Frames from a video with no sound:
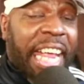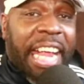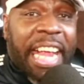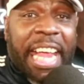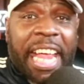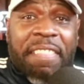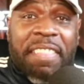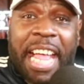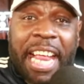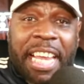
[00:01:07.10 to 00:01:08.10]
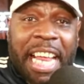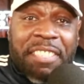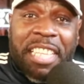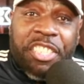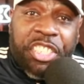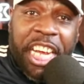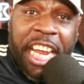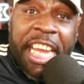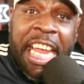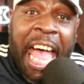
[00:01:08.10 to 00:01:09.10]
And they let the
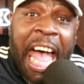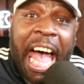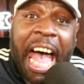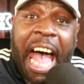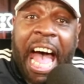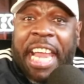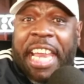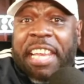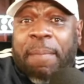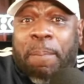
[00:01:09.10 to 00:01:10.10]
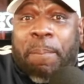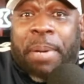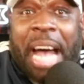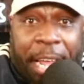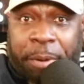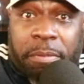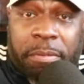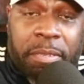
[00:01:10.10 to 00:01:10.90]
genie out of the bottle.